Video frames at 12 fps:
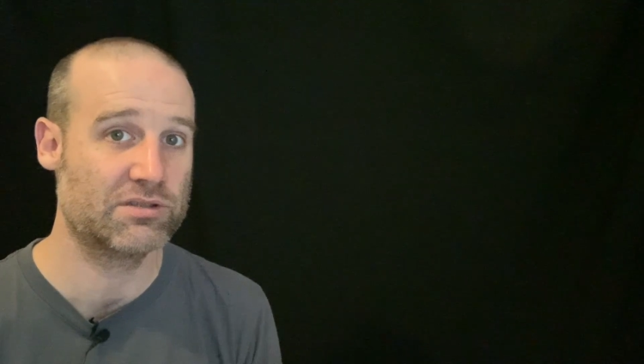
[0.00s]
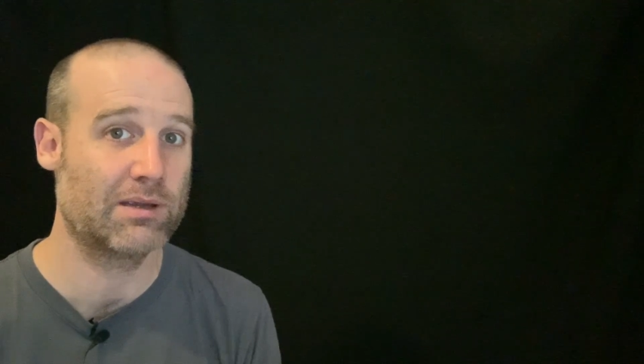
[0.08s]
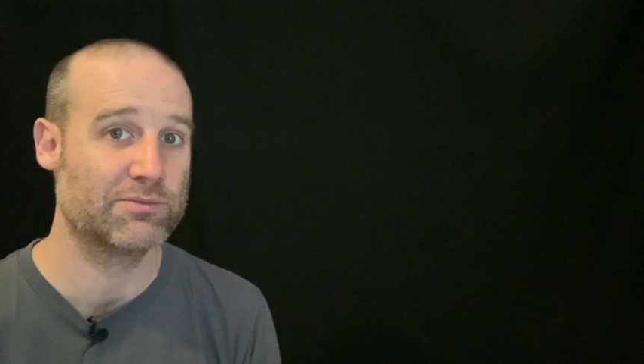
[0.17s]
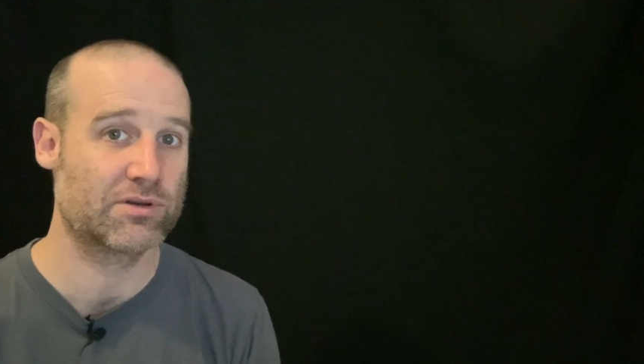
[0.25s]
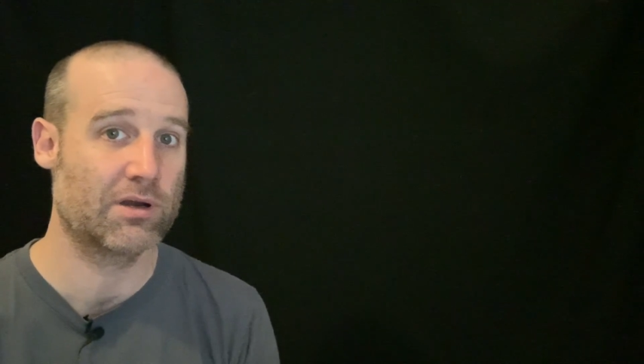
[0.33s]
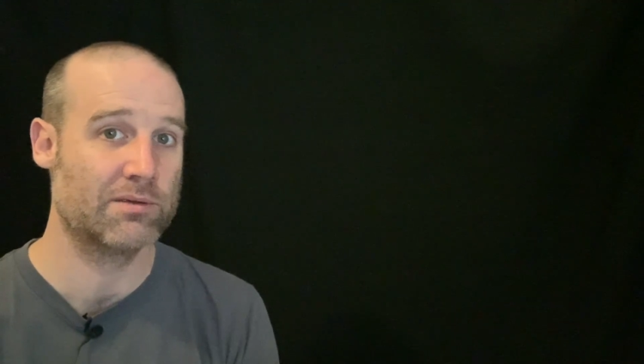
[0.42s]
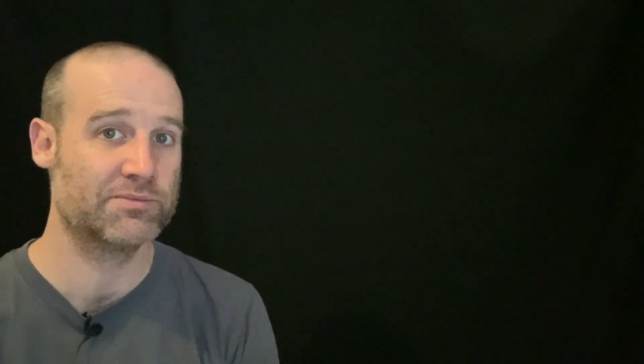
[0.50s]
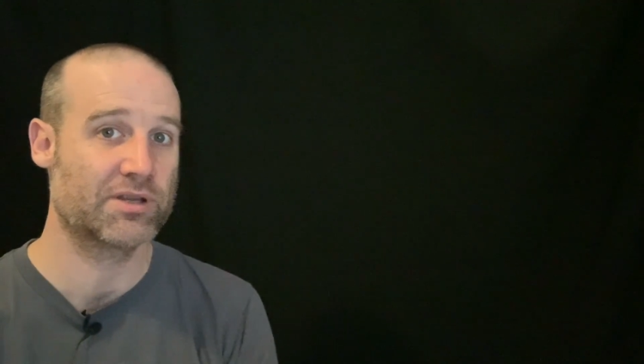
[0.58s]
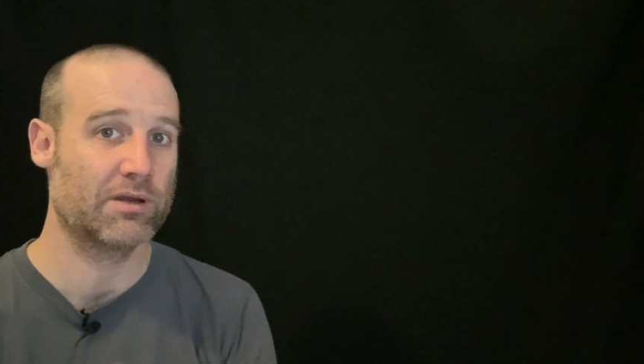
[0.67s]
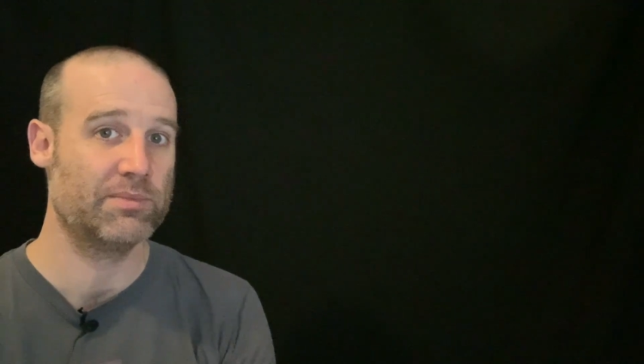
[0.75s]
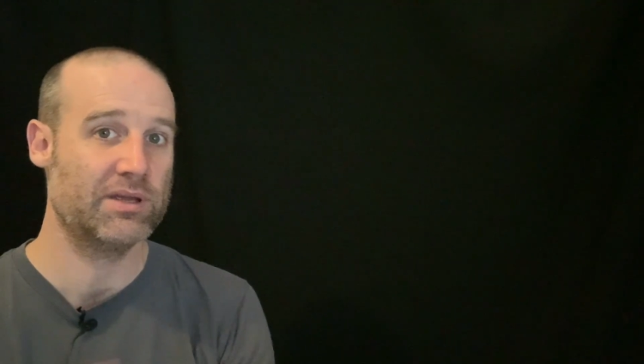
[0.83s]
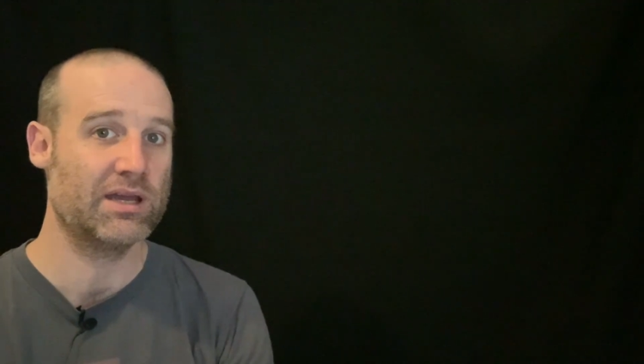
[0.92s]
James Grimes, is
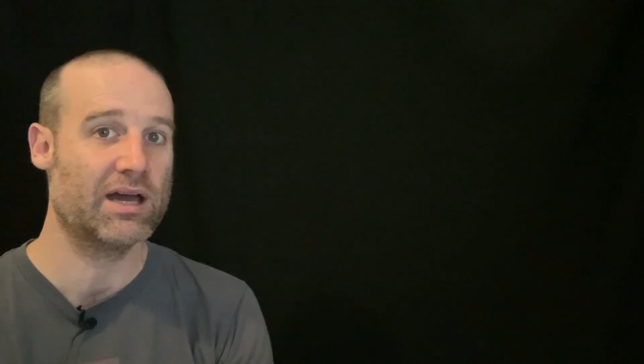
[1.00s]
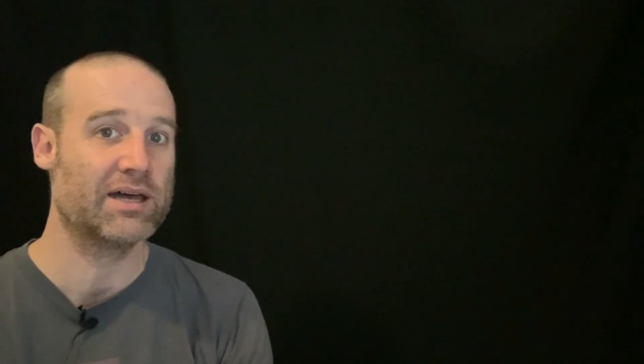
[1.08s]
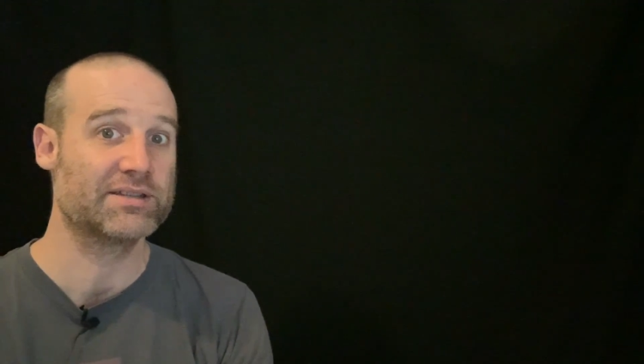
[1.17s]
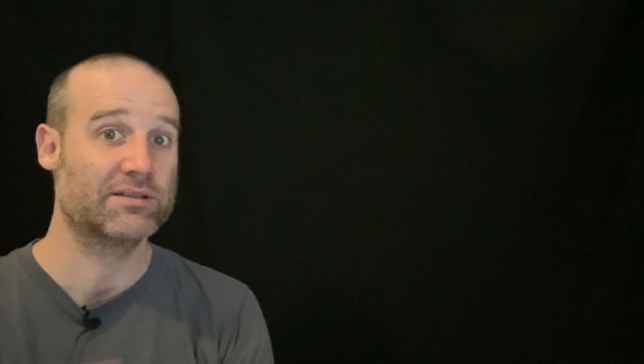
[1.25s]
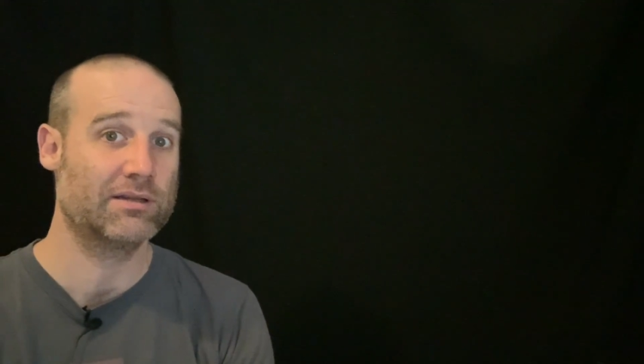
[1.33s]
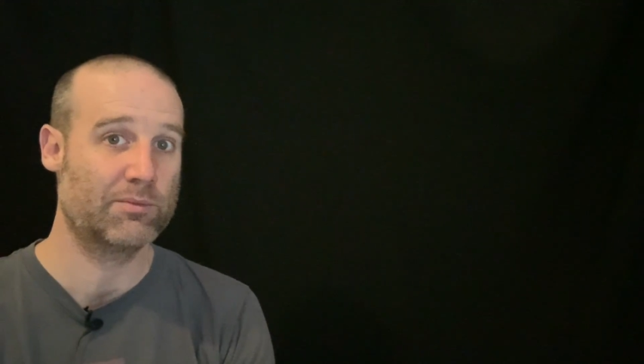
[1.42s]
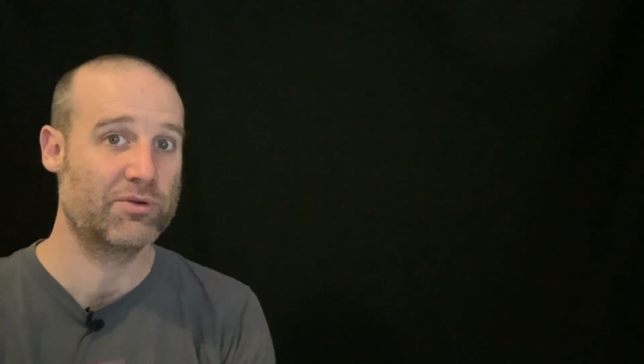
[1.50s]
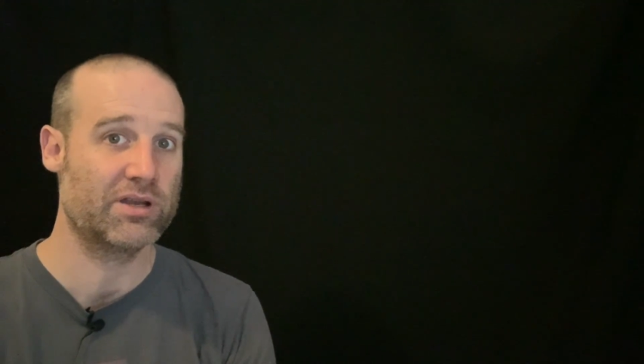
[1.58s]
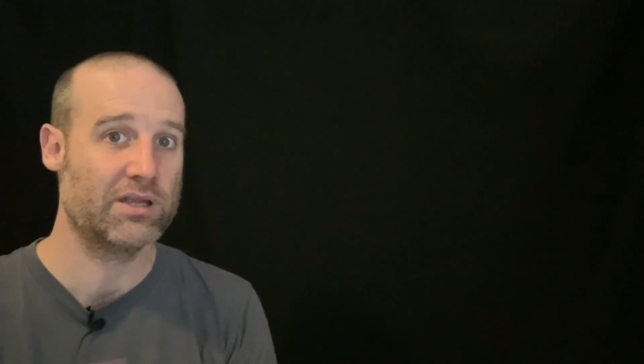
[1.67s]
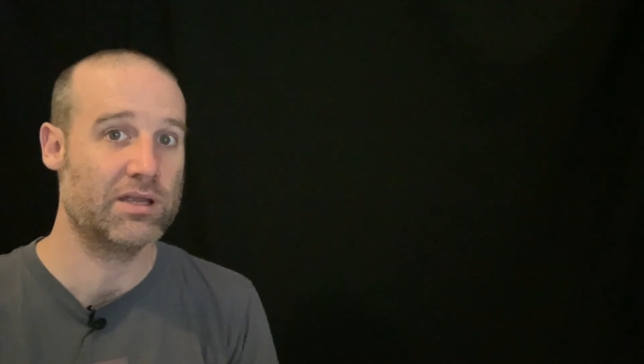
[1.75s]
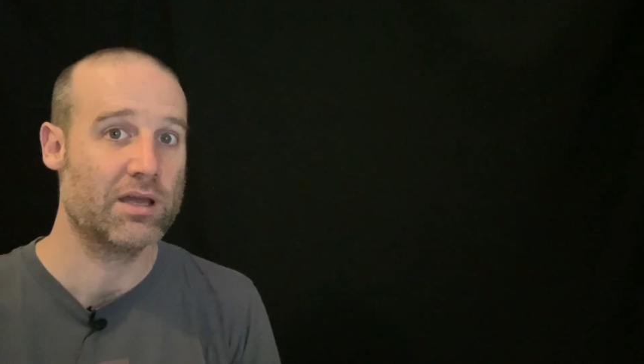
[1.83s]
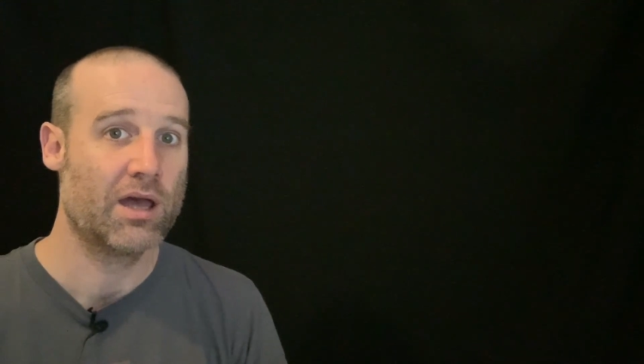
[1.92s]
going to be our
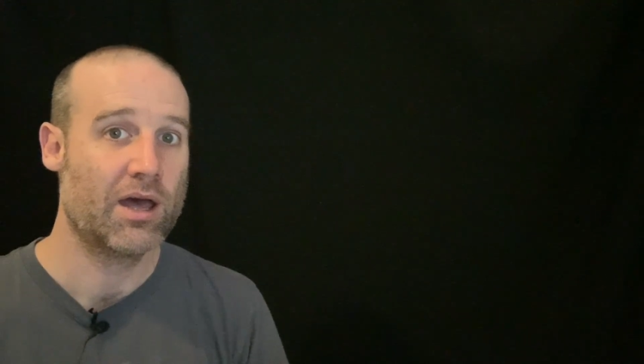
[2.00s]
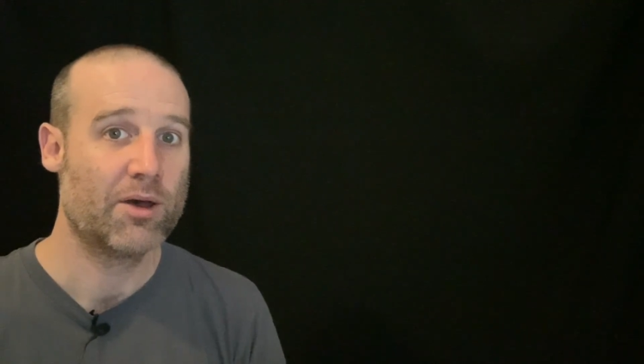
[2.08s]
celebrity